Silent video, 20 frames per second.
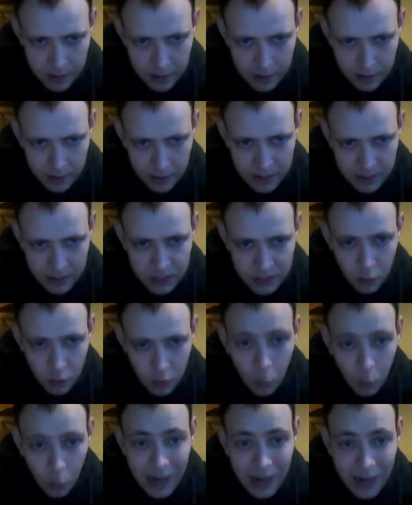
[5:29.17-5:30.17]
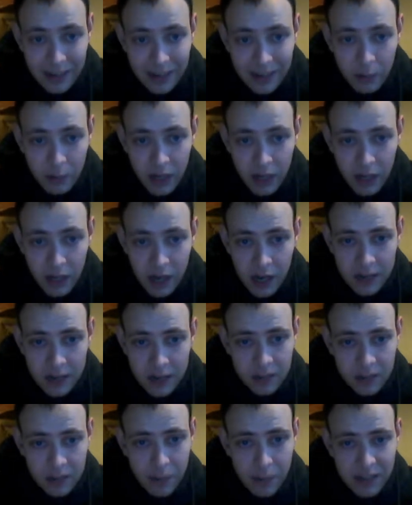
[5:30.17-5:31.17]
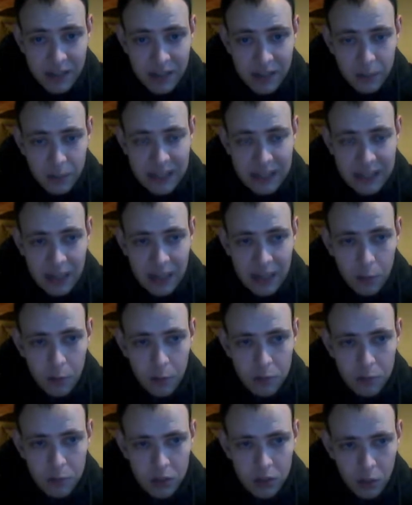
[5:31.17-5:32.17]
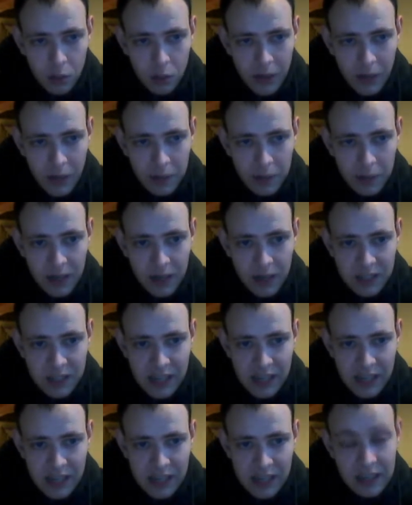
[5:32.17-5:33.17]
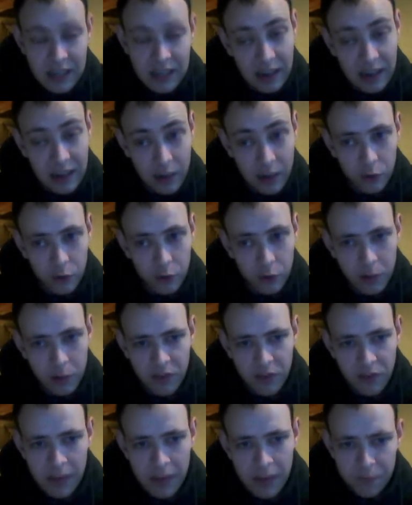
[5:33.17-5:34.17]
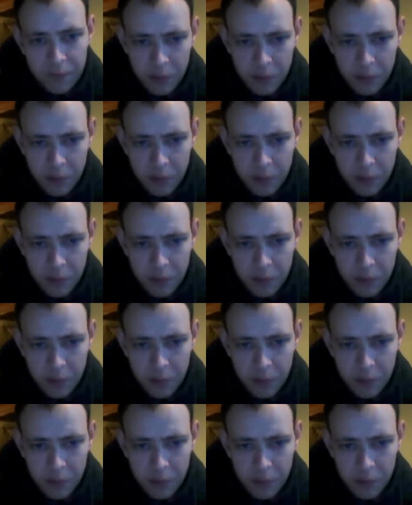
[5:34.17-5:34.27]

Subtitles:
This is widely regarded as the band's best album, so Wikipedia says, and I agree with that.